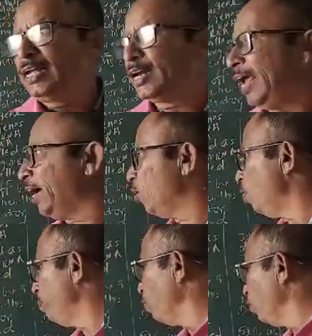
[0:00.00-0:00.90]
the lac
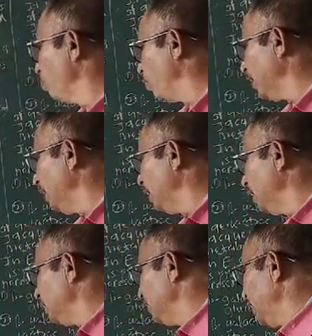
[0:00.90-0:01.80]
operon model,
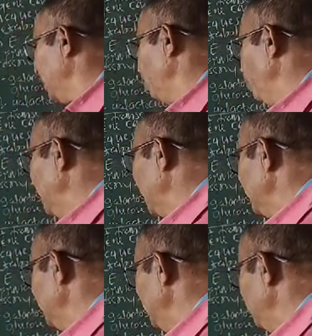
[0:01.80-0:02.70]
the regulator
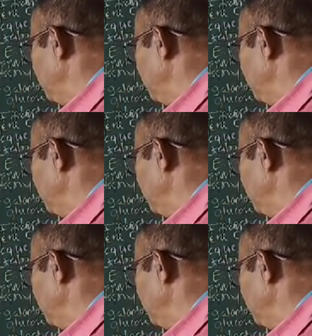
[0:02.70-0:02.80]
gene is